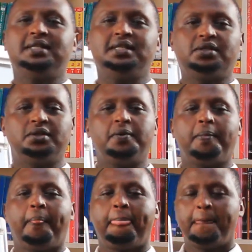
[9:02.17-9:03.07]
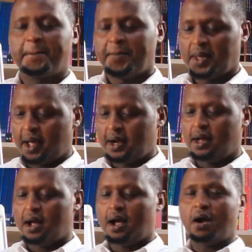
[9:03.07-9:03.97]
digital,
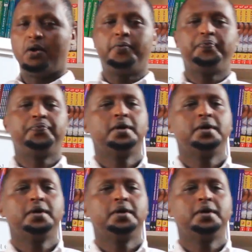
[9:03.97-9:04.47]
and how